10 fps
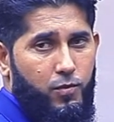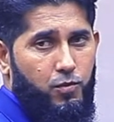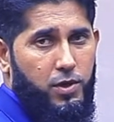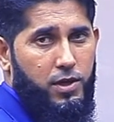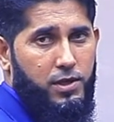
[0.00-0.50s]

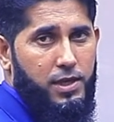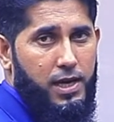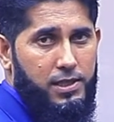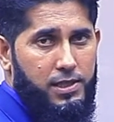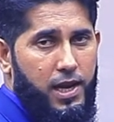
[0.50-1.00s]
Because
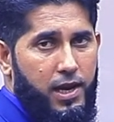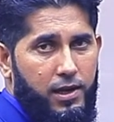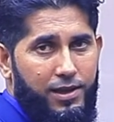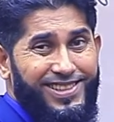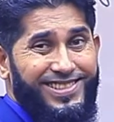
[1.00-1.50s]
I
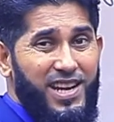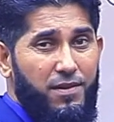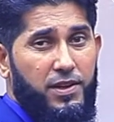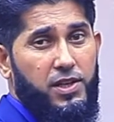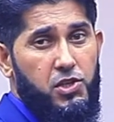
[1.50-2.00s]
said in its
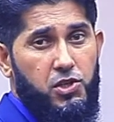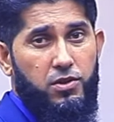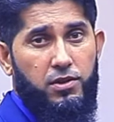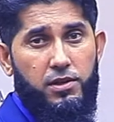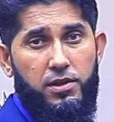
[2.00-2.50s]

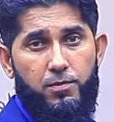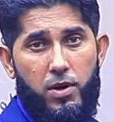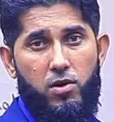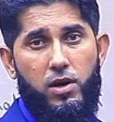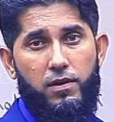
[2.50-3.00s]
definition that a
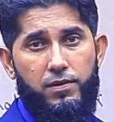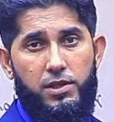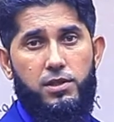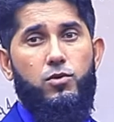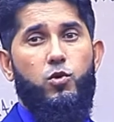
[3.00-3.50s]
paragraph
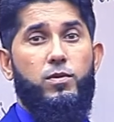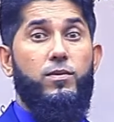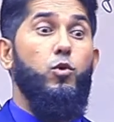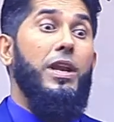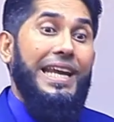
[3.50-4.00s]
is a group
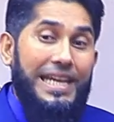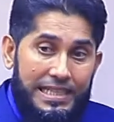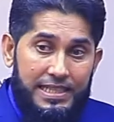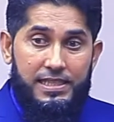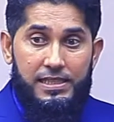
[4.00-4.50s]
of
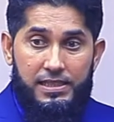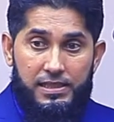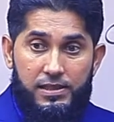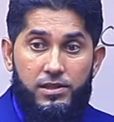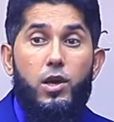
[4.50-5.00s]
related
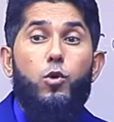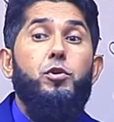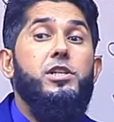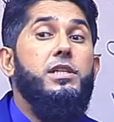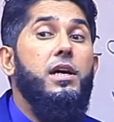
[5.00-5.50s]
sentences
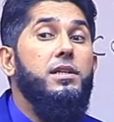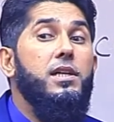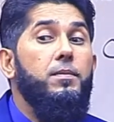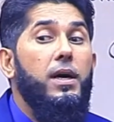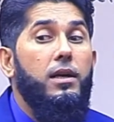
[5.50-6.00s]
which talks
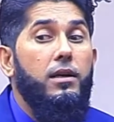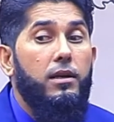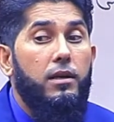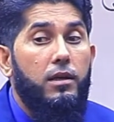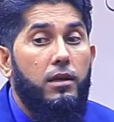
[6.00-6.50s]
about
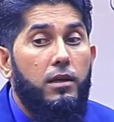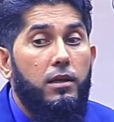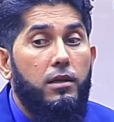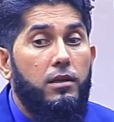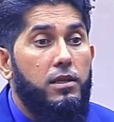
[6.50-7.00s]

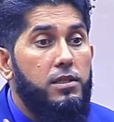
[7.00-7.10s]
the